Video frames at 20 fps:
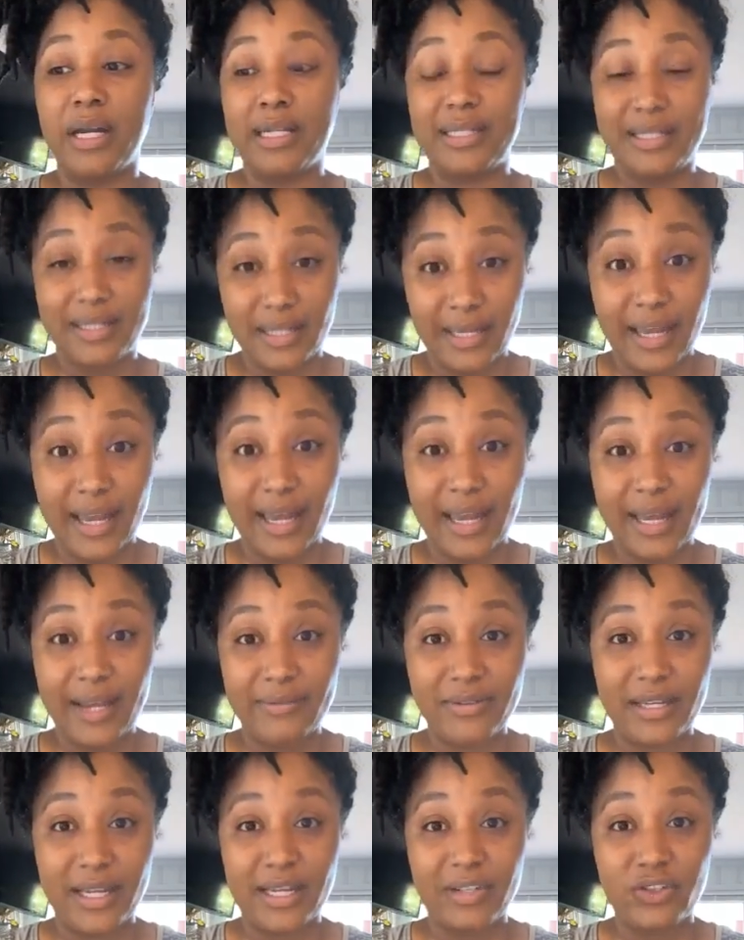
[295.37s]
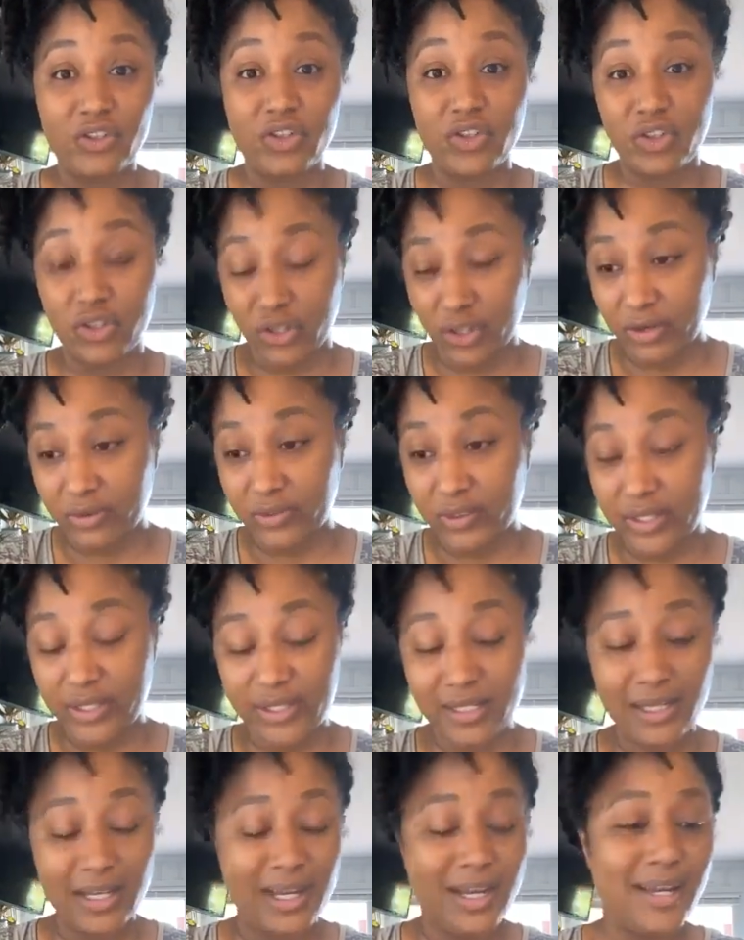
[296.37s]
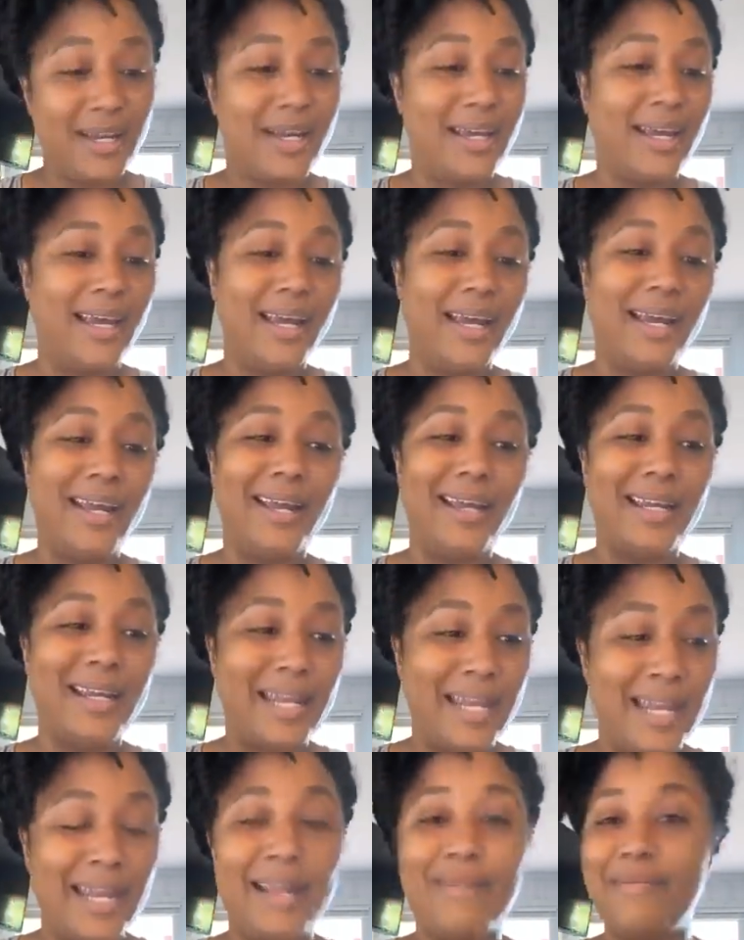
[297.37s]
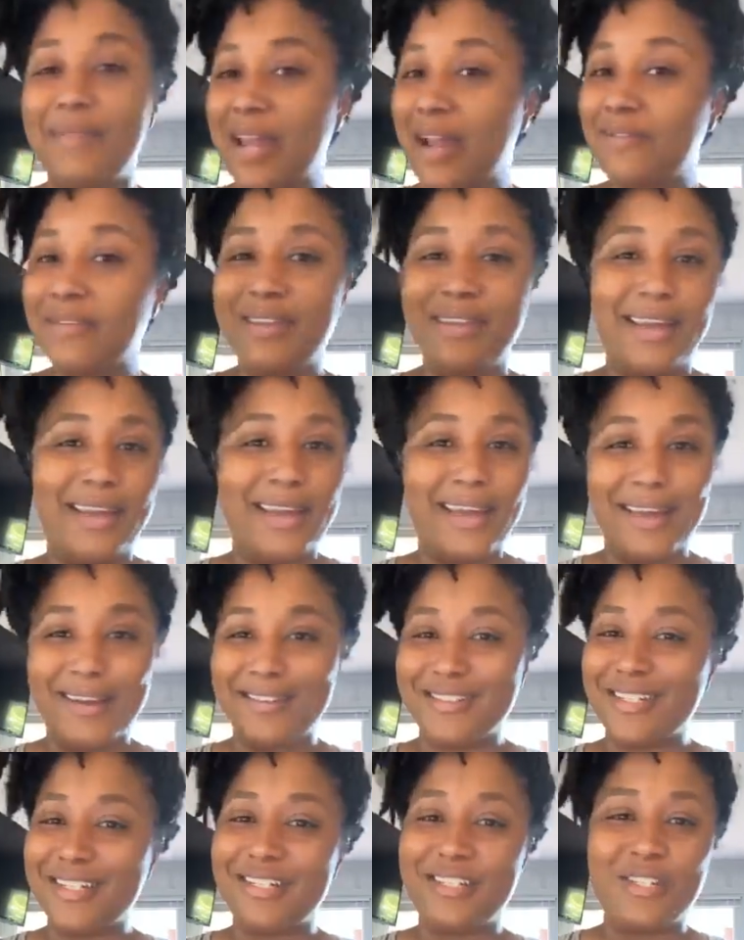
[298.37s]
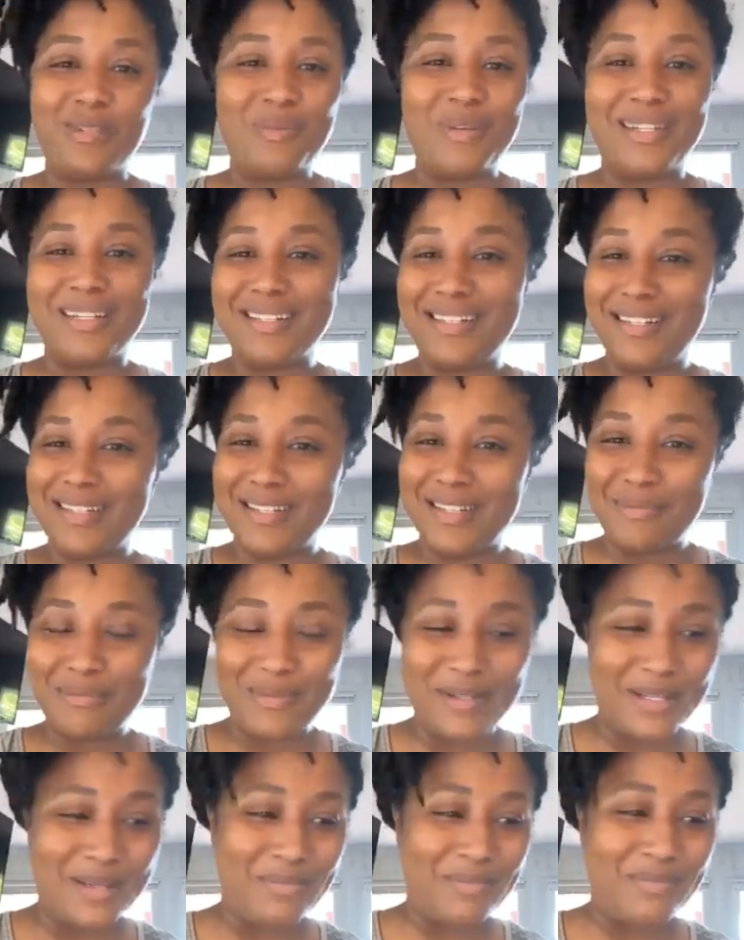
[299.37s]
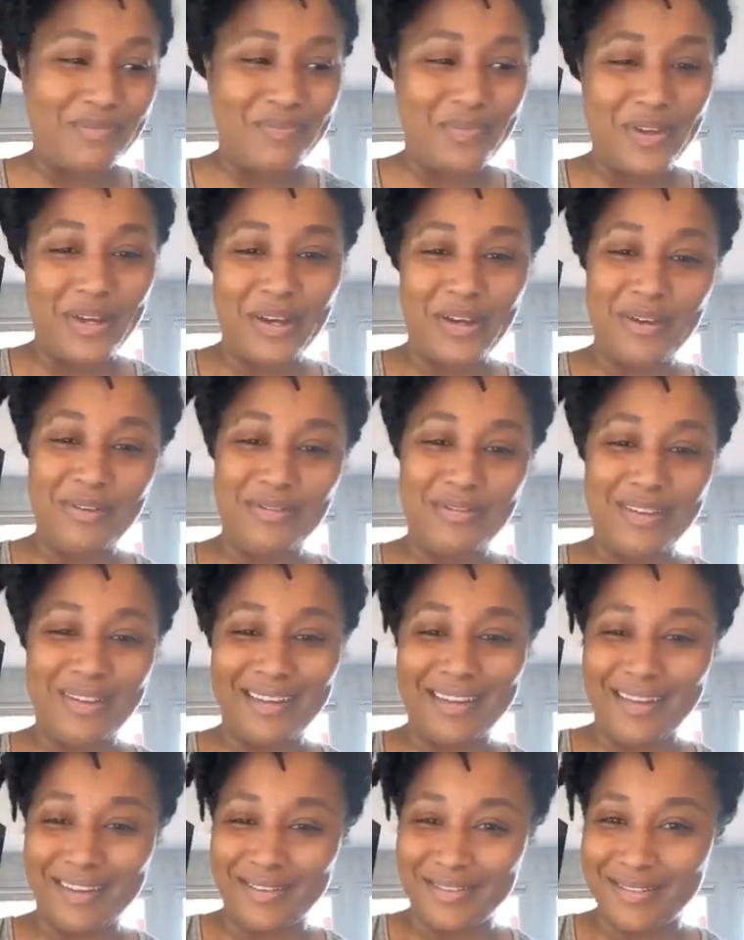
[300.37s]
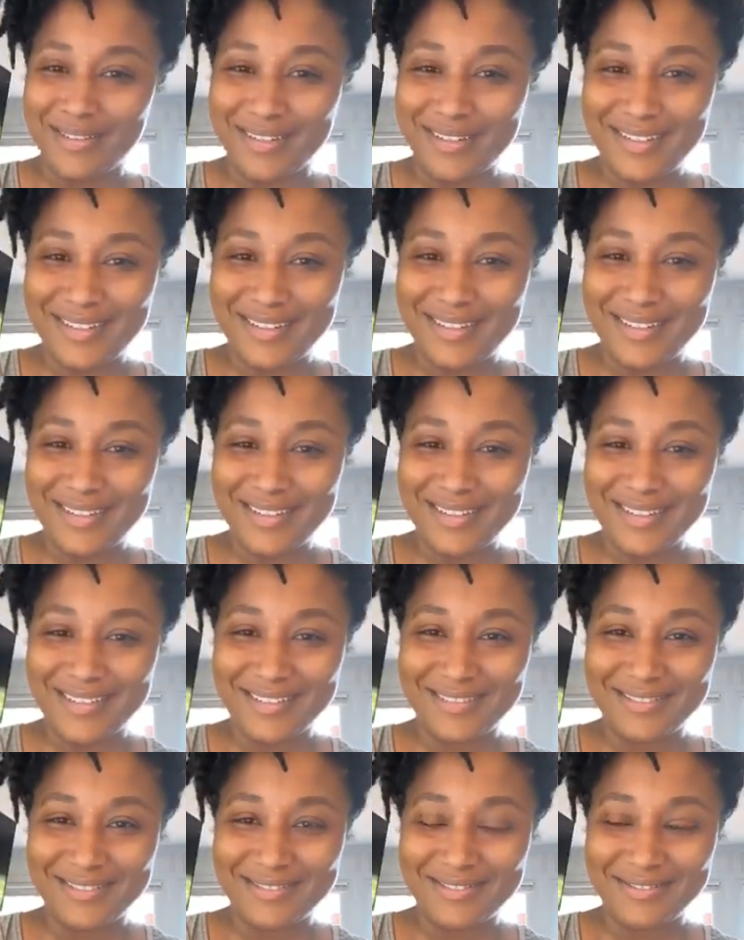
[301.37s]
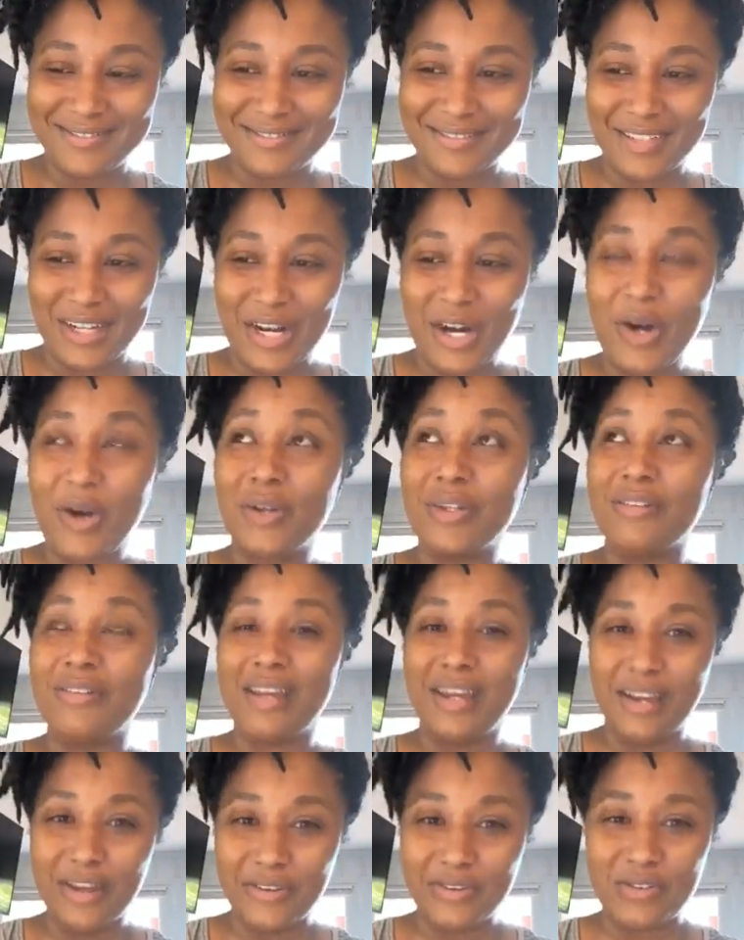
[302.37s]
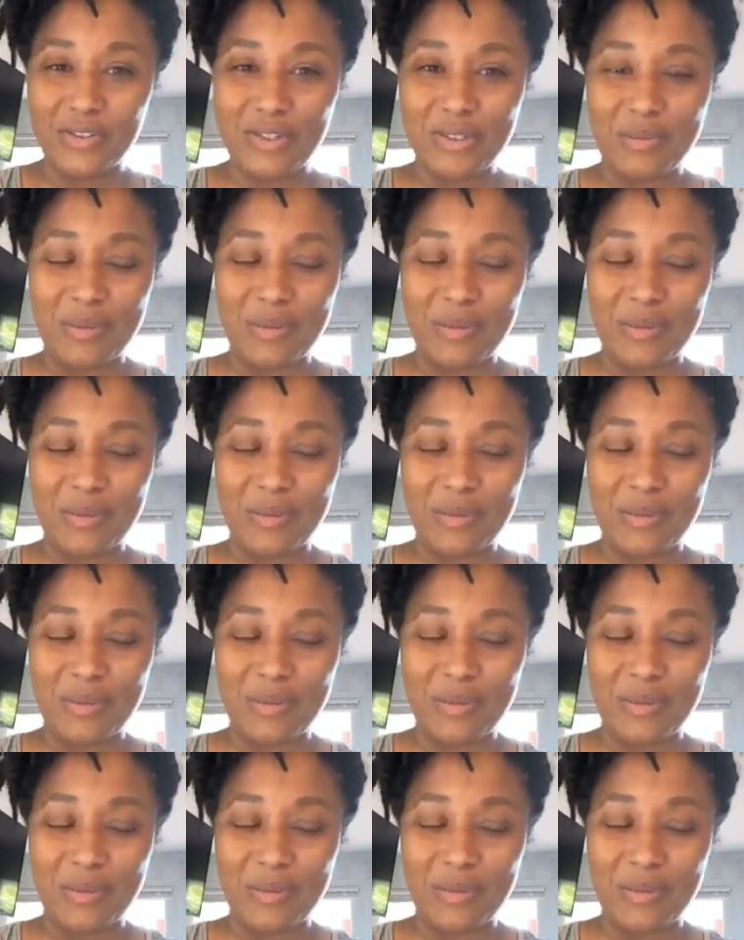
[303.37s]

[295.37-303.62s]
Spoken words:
enslaved and should serve us. And everything else has just been a symptom of the illness. all of the health